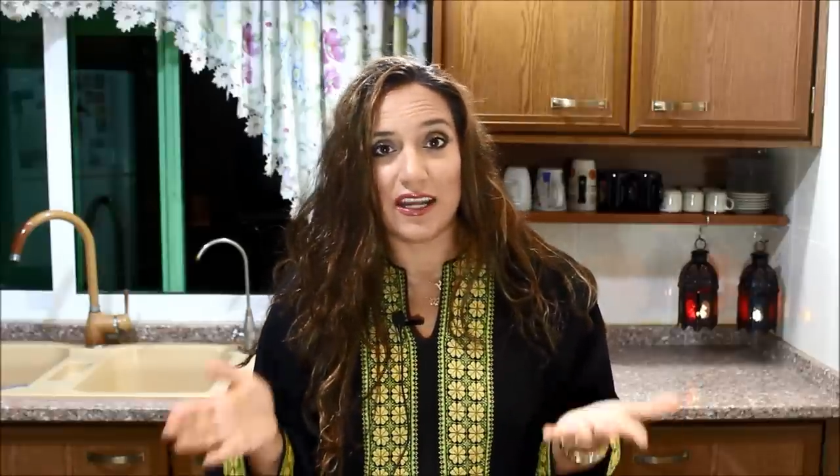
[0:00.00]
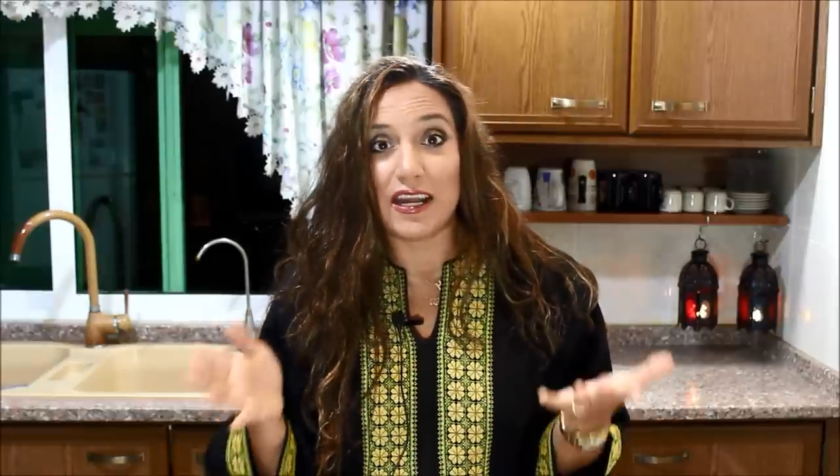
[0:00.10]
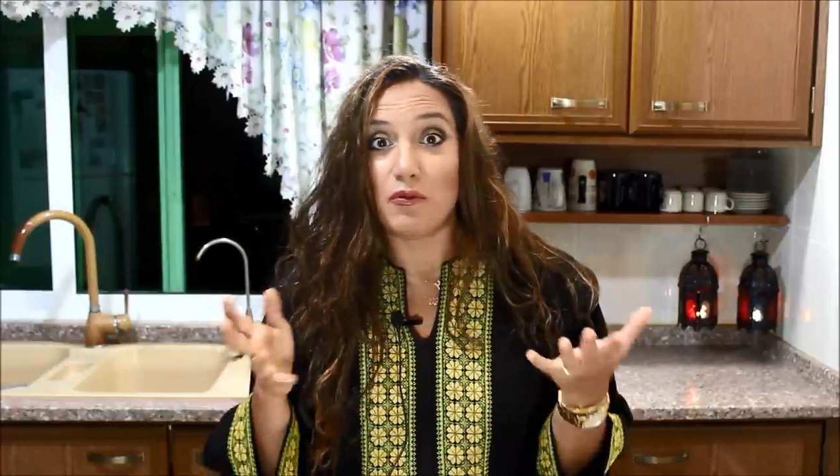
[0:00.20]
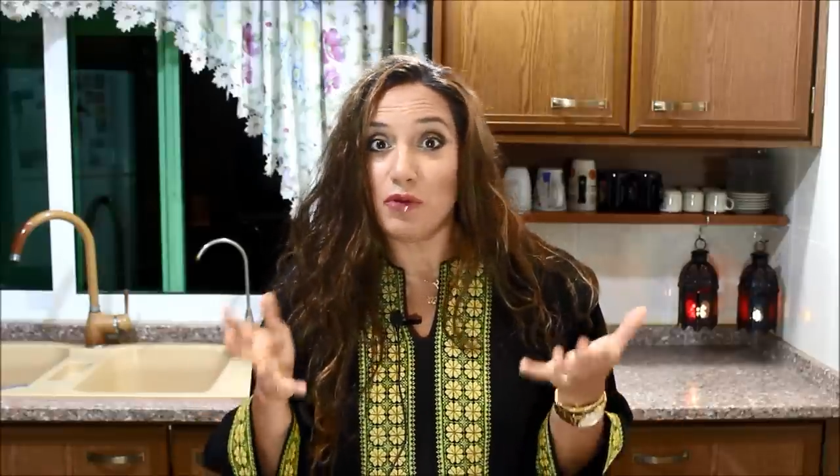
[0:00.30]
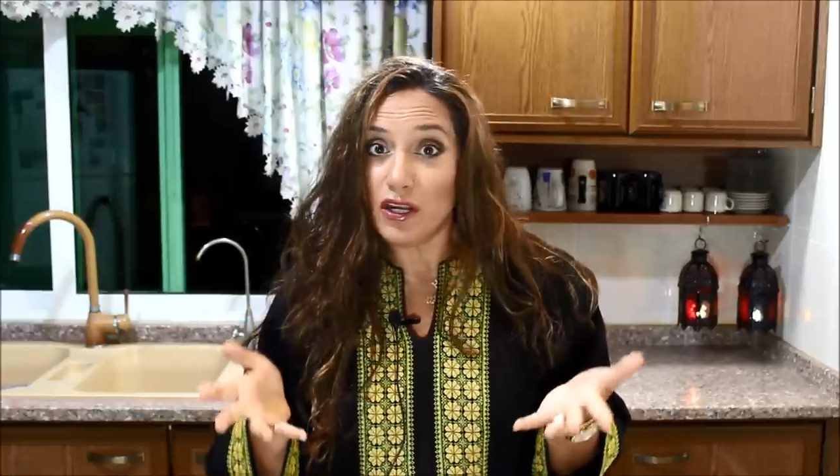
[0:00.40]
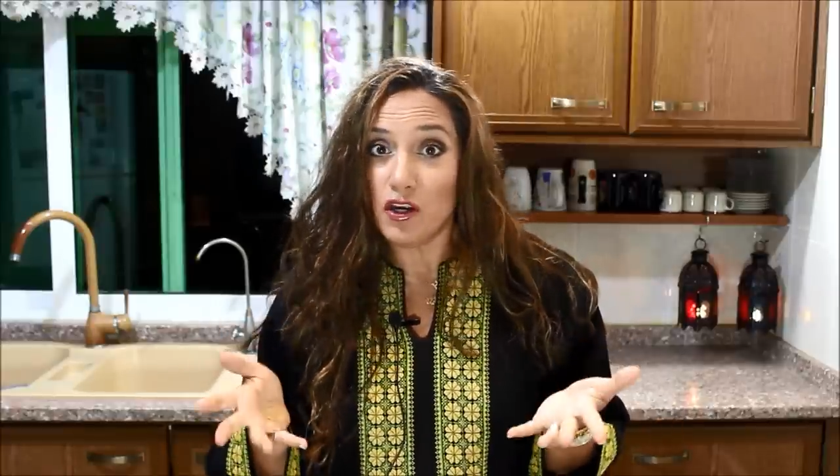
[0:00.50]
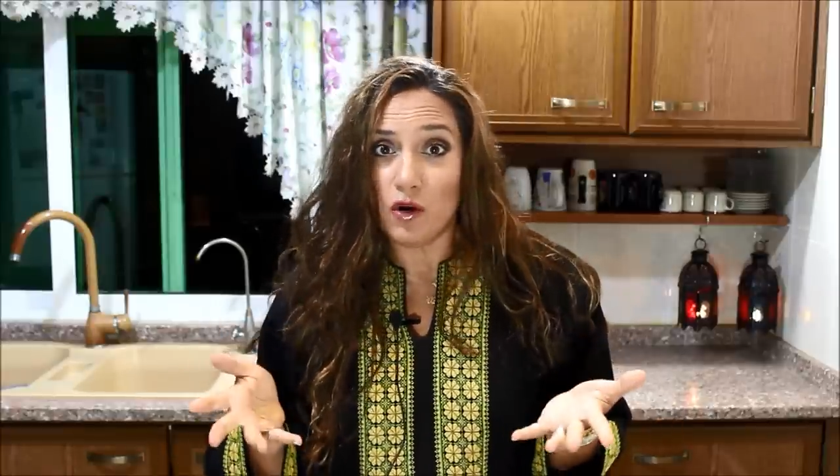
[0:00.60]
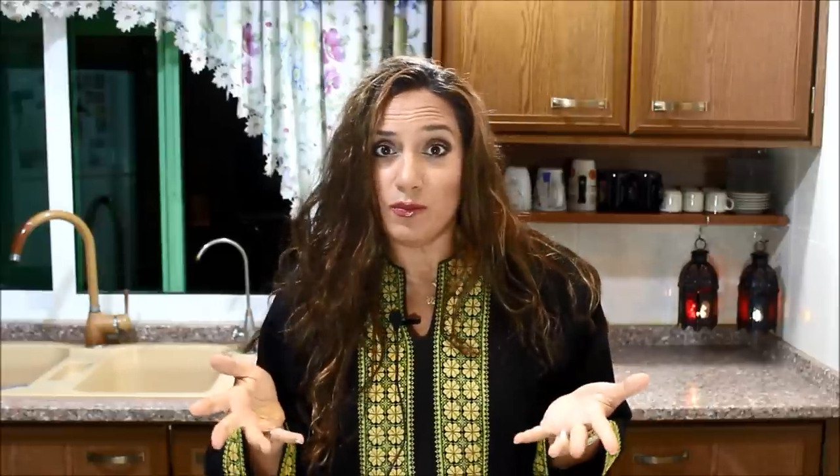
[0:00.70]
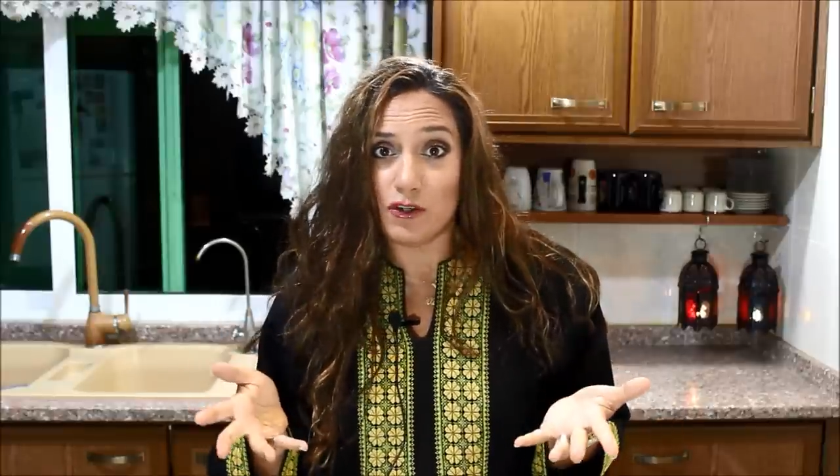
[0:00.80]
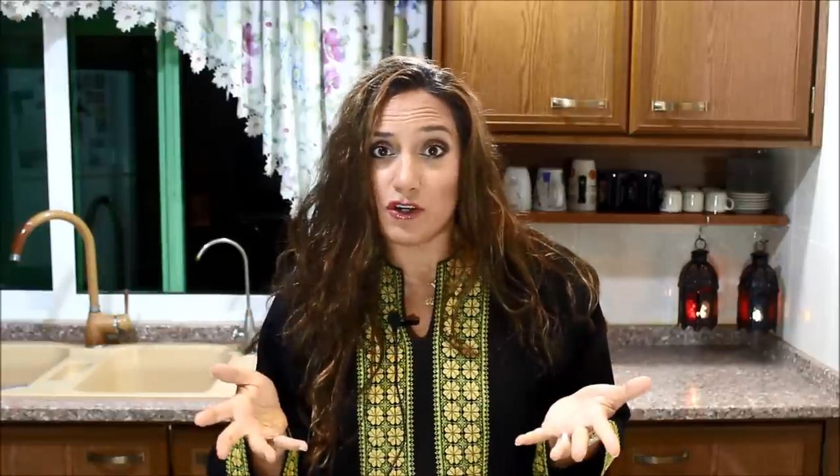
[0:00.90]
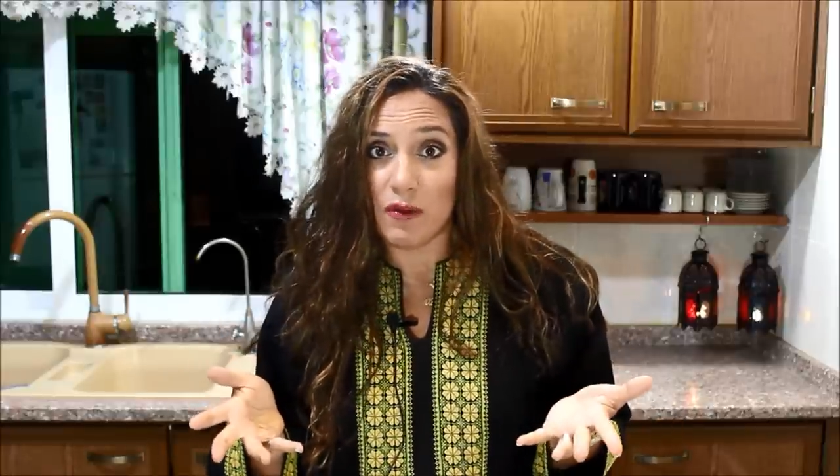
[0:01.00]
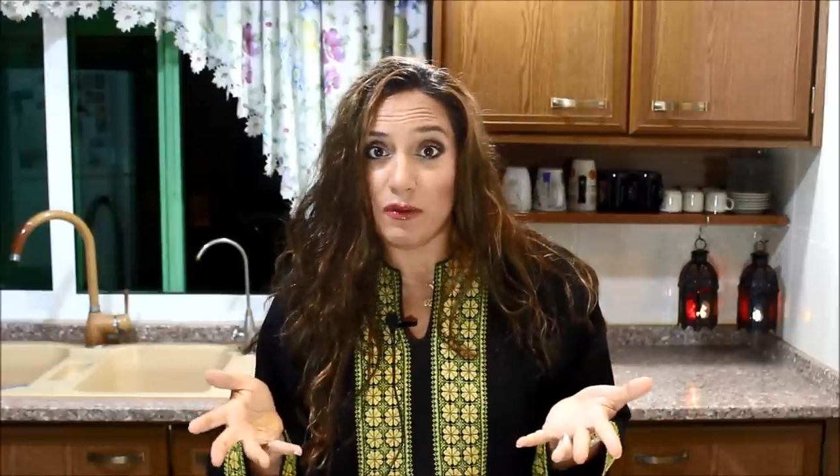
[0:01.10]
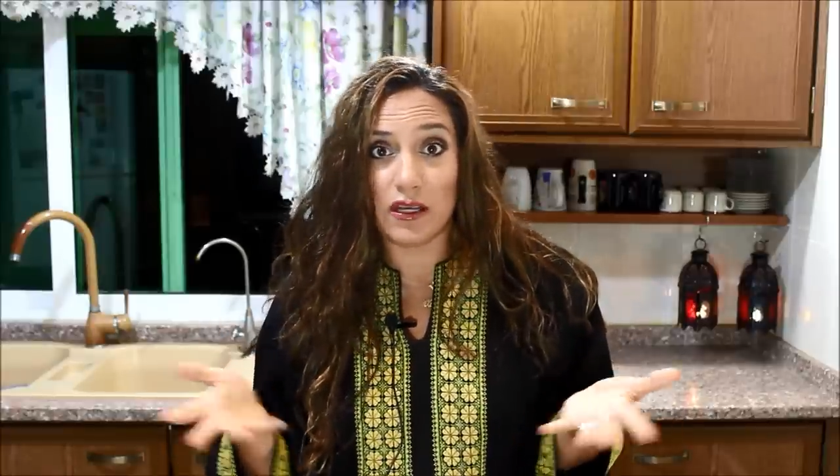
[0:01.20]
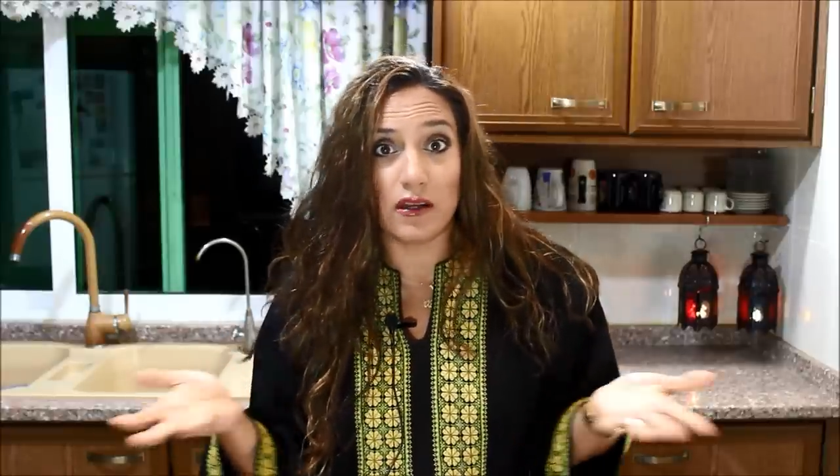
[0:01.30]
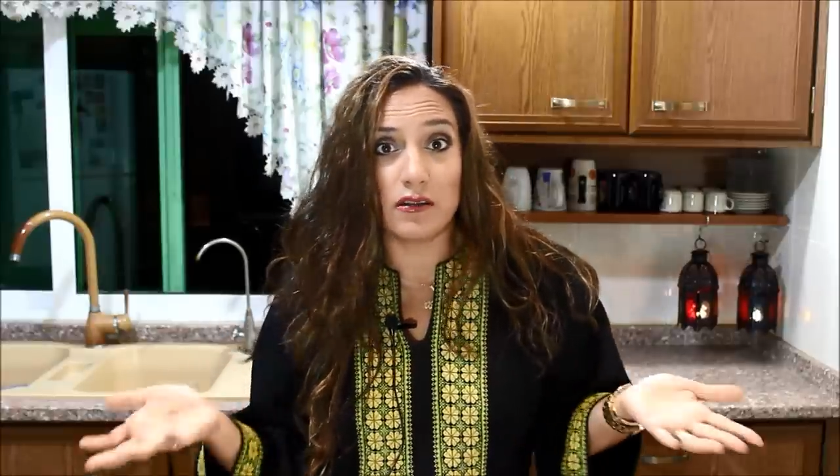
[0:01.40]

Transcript: and I really hope you try making